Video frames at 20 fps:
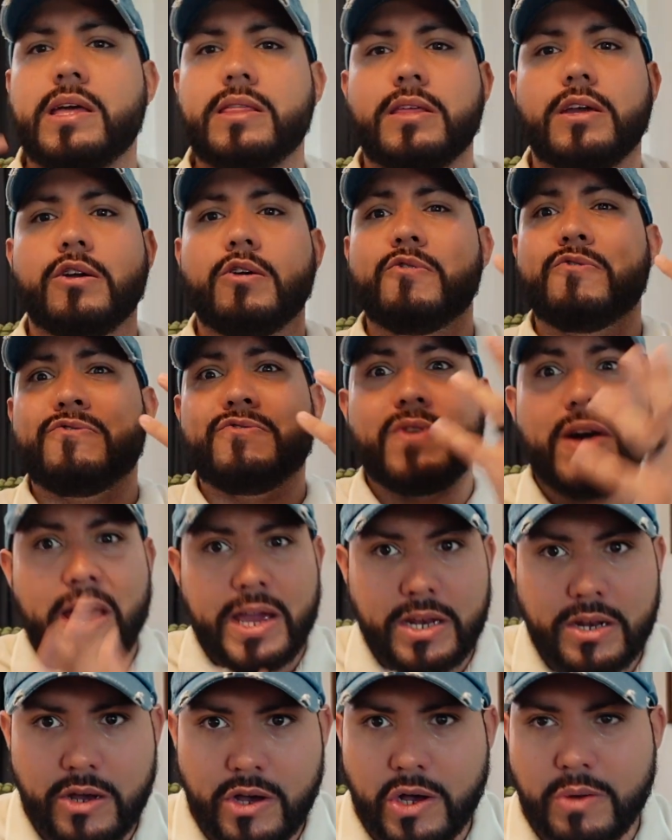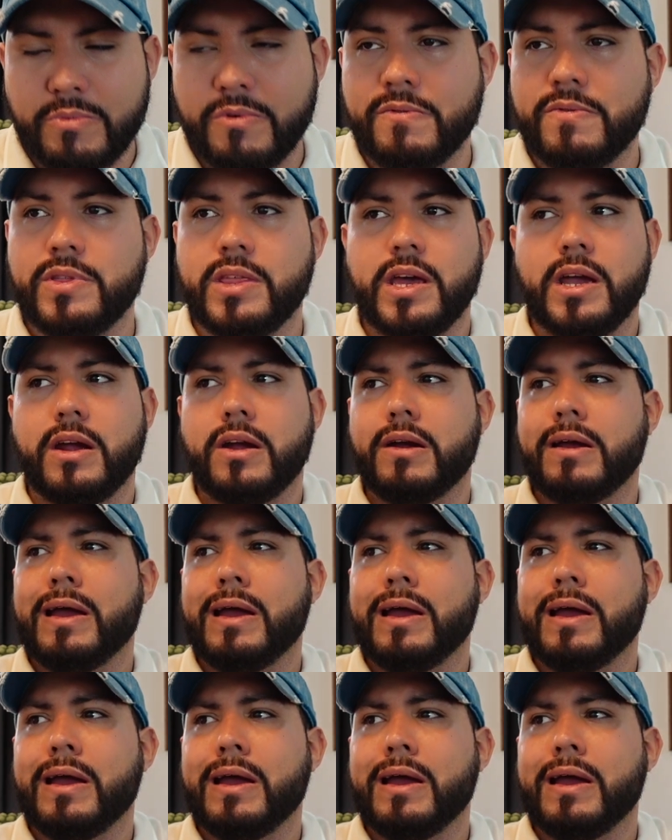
and then go find a home over there.